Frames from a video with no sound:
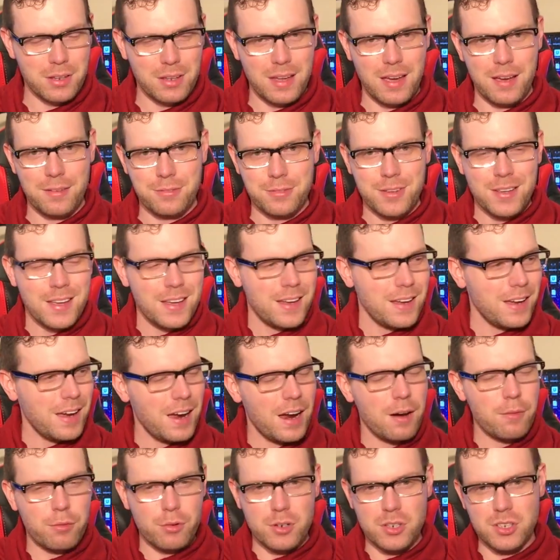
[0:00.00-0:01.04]
life
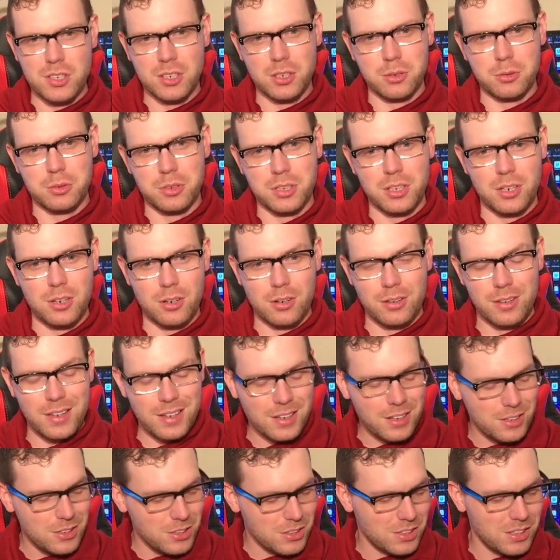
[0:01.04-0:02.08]
every single year. They
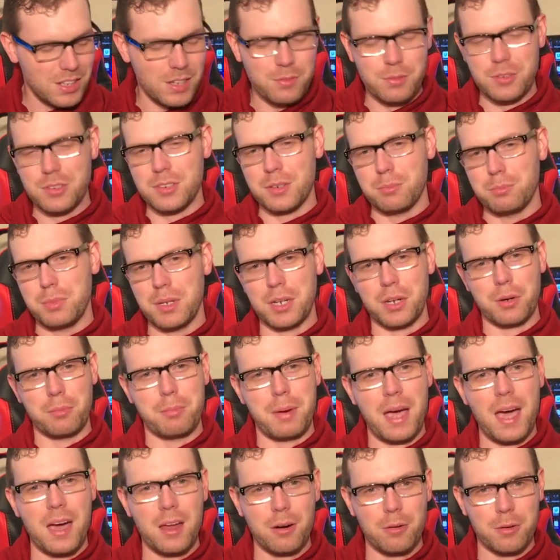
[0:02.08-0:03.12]
could just give us a bigger
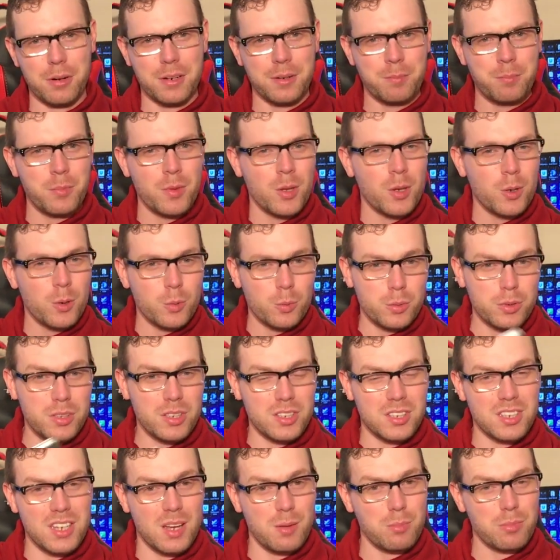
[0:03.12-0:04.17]
battery with the
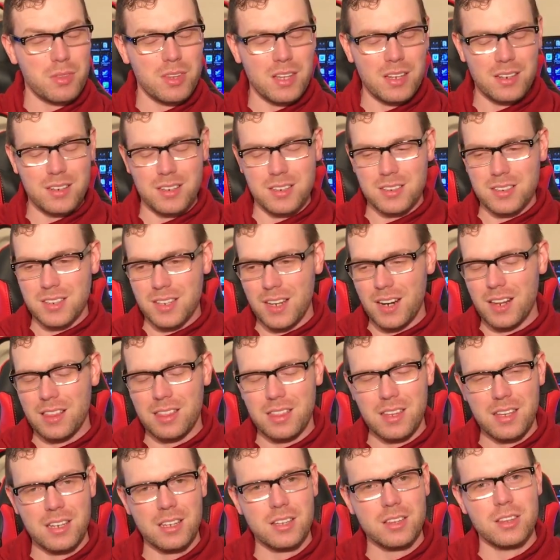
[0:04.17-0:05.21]
same thickness, and I
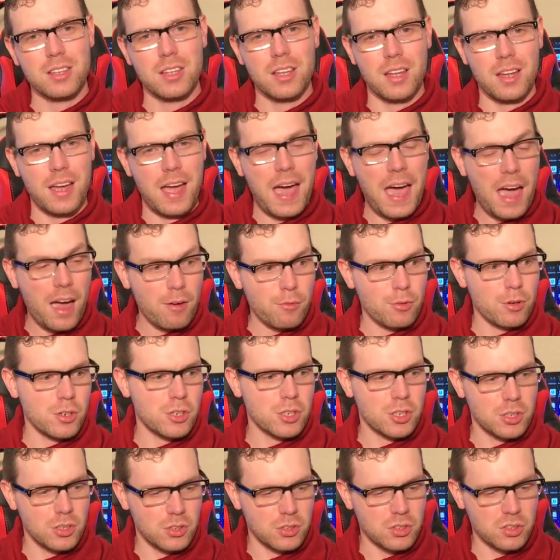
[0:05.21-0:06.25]
think the
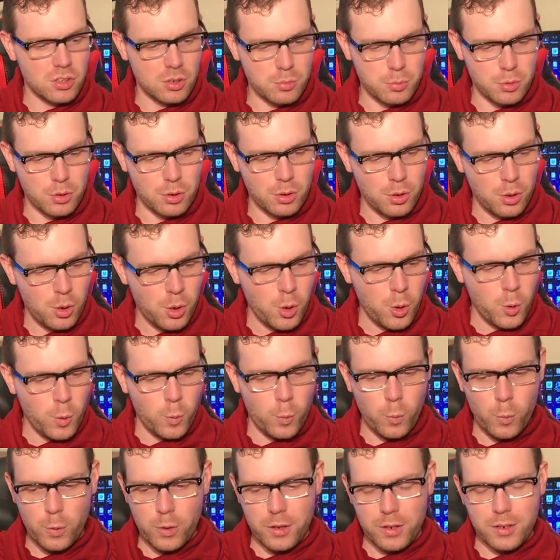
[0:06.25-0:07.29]
average consumer
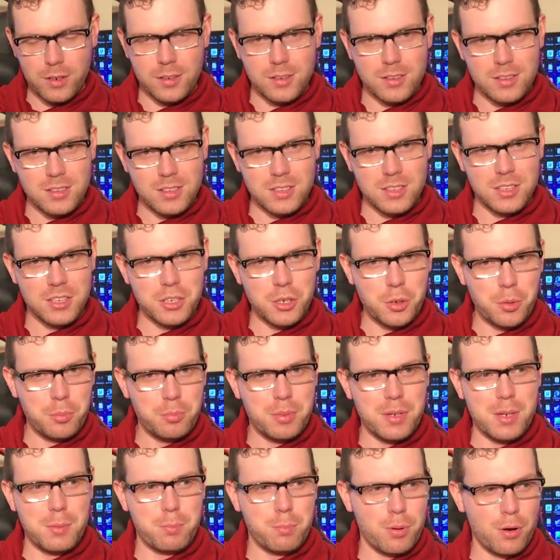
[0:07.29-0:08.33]
would still
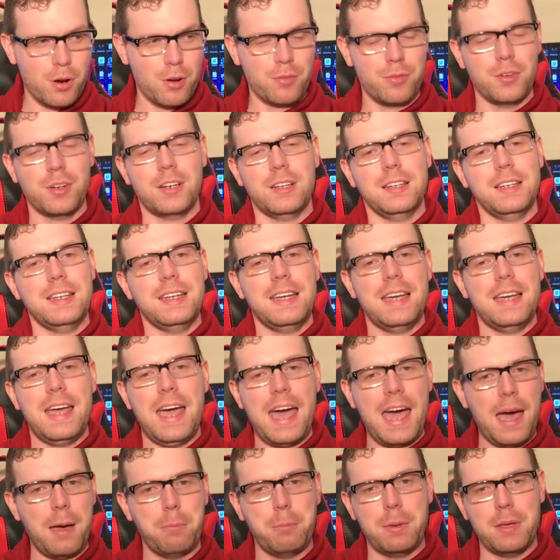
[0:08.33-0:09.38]
be perfectly
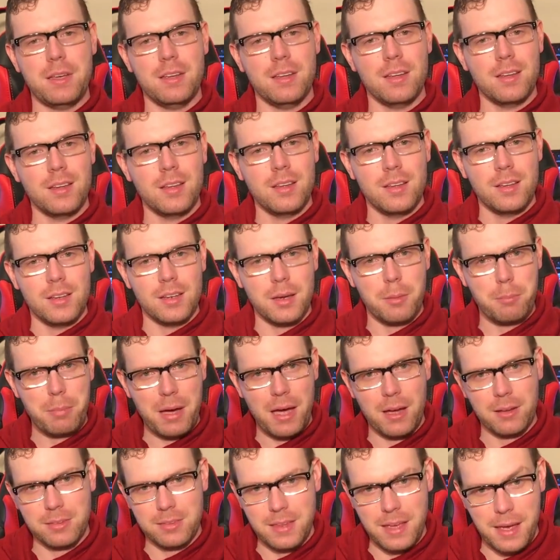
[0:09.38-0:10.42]
happy
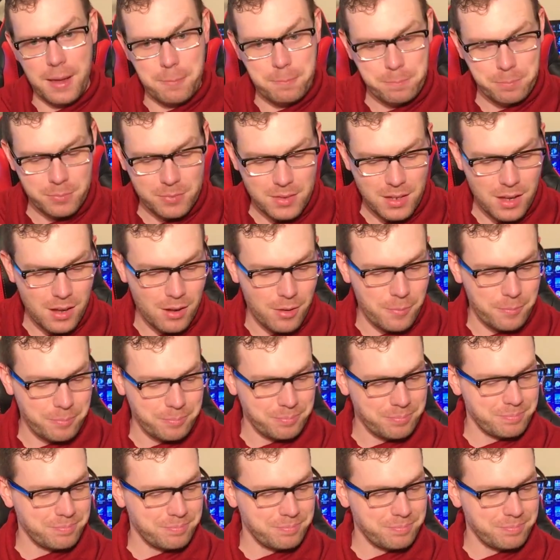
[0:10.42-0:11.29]
about that. Now,